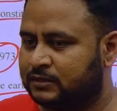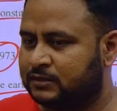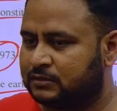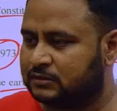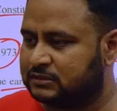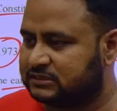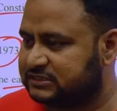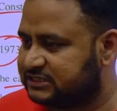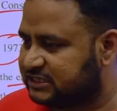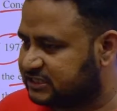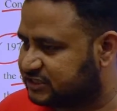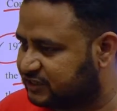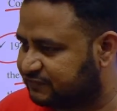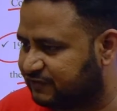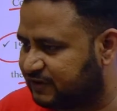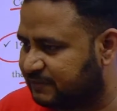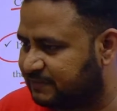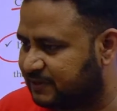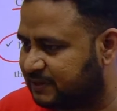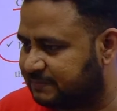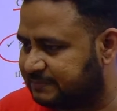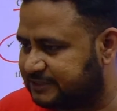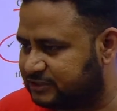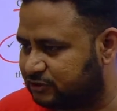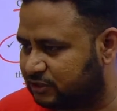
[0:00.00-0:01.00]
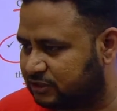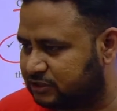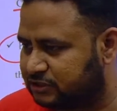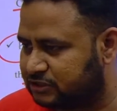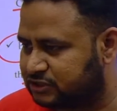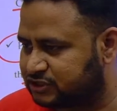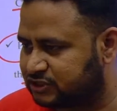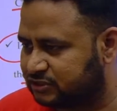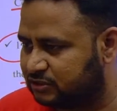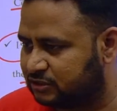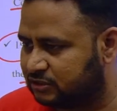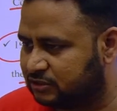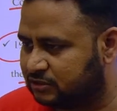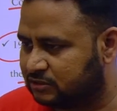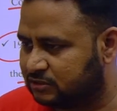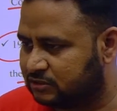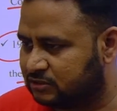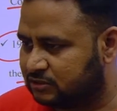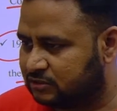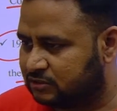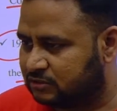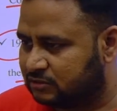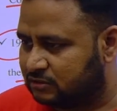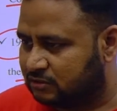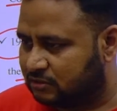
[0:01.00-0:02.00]
Justifiable means you understood?
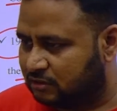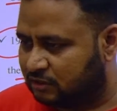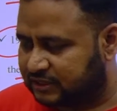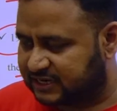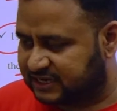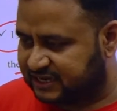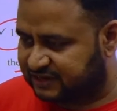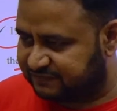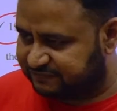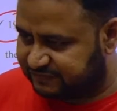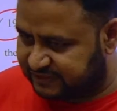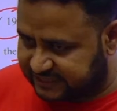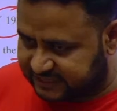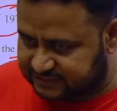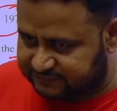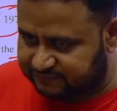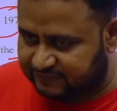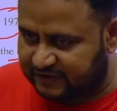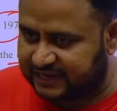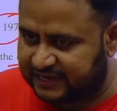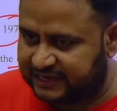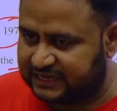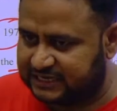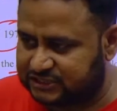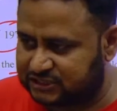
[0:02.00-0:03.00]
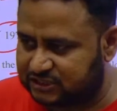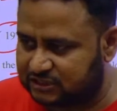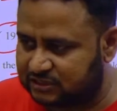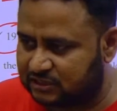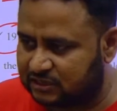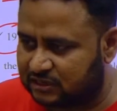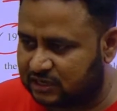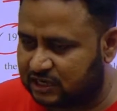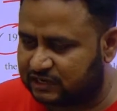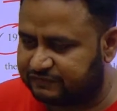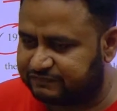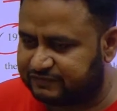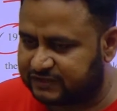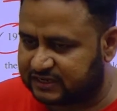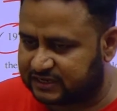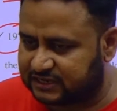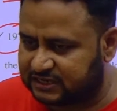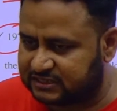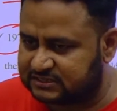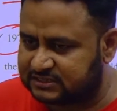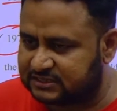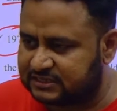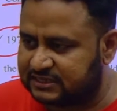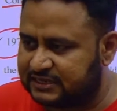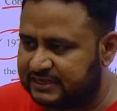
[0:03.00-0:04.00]
Okay. If there is violation or if there is
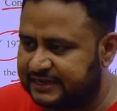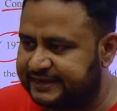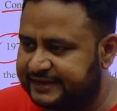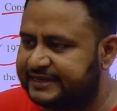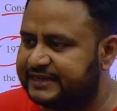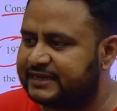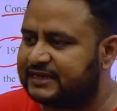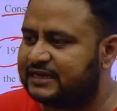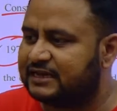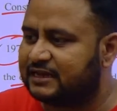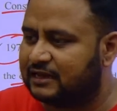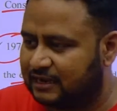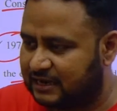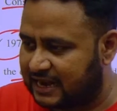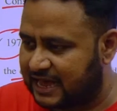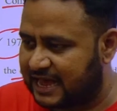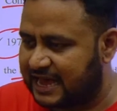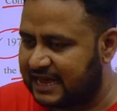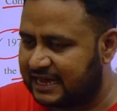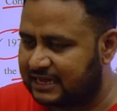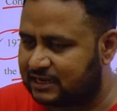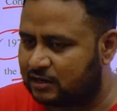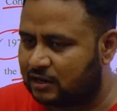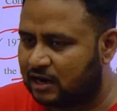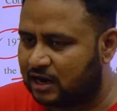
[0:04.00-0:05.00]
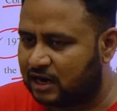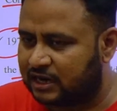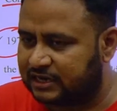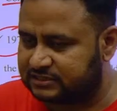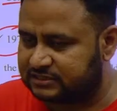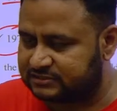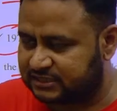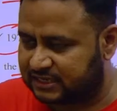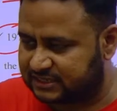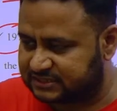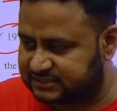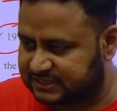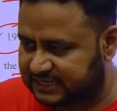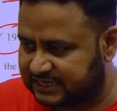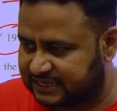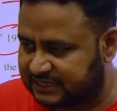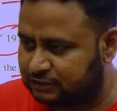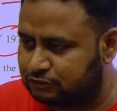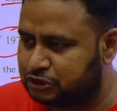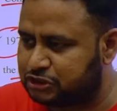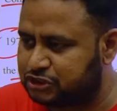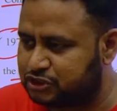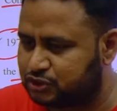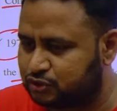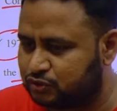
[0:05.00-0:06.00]
any lag or if there is any
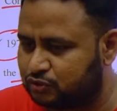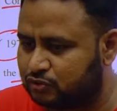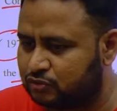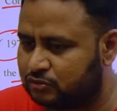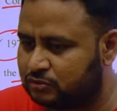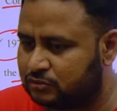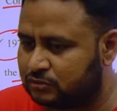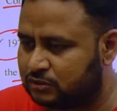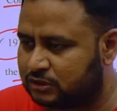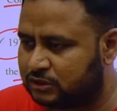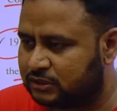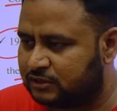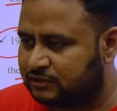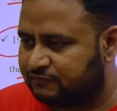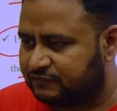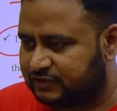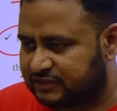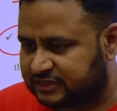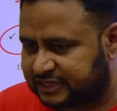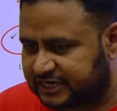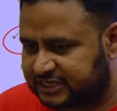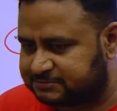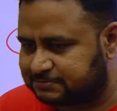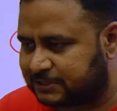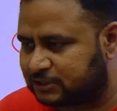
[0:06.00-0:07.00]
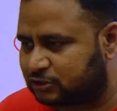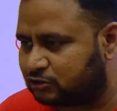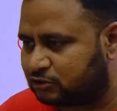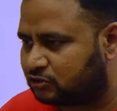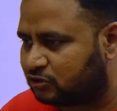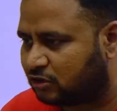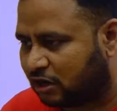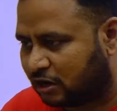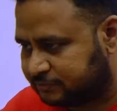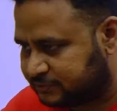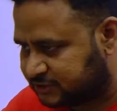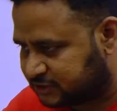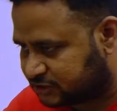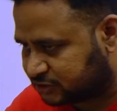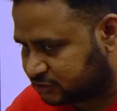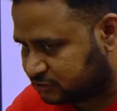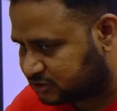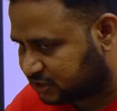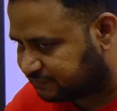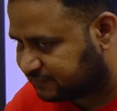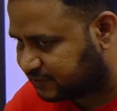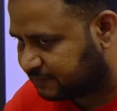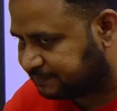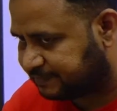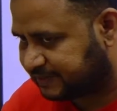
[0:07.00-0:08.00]
issue with respect to the objectives of
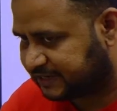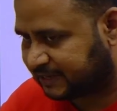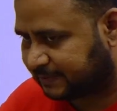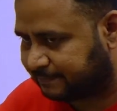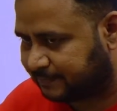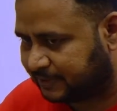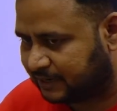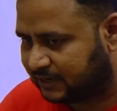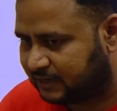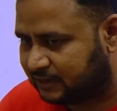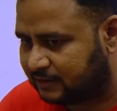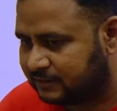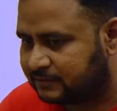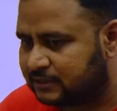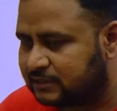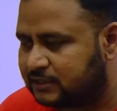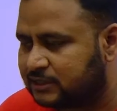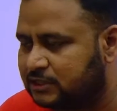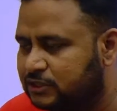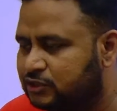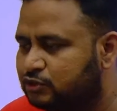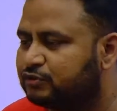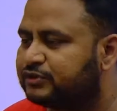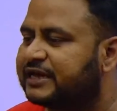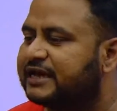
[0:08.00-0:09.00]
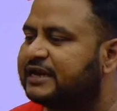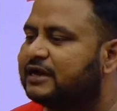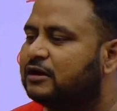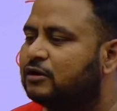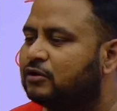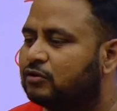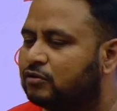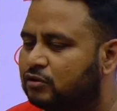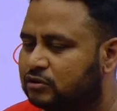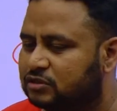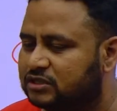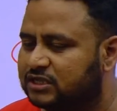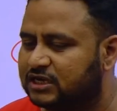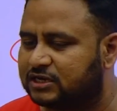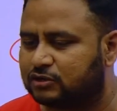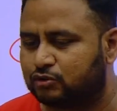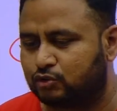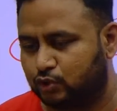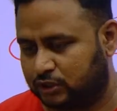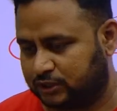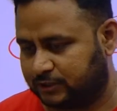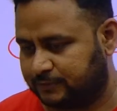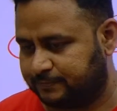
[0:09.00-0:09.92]
the preamble, you cannot go to the court.